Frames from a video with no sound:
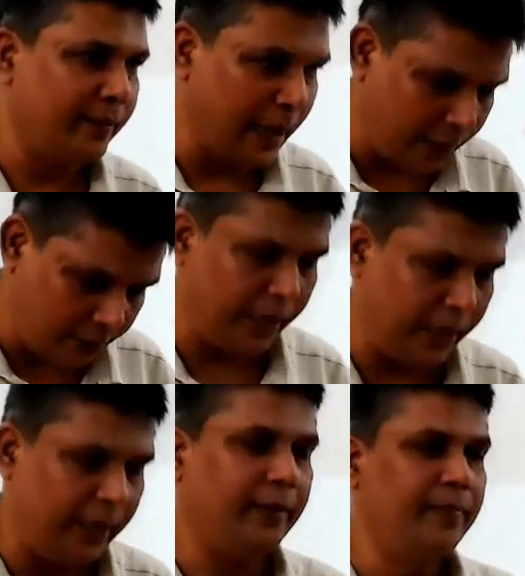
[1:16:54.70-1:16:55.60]
that way.
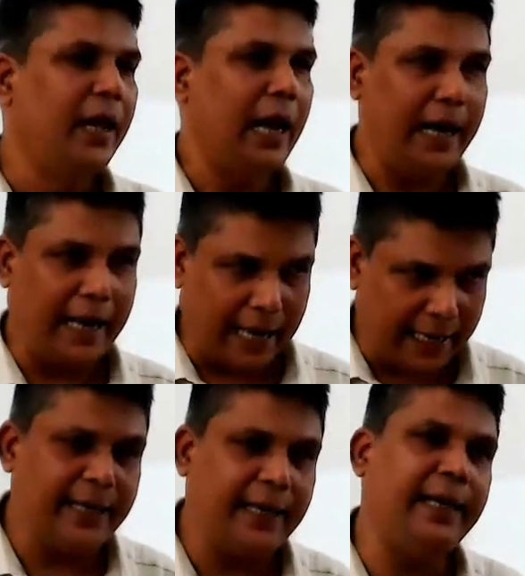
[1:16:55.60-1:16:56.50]
And
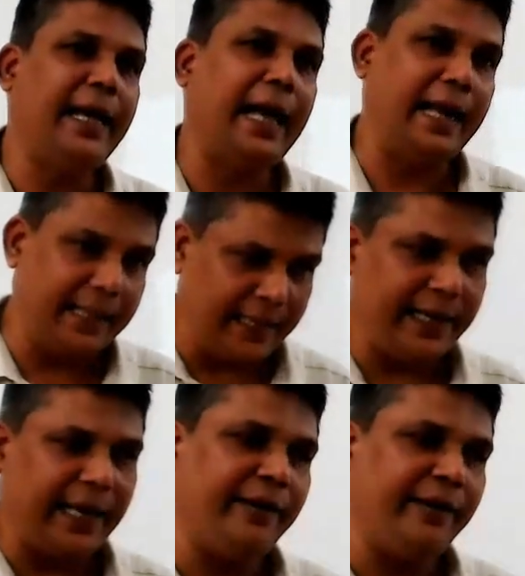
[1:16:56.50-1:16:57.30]
another area I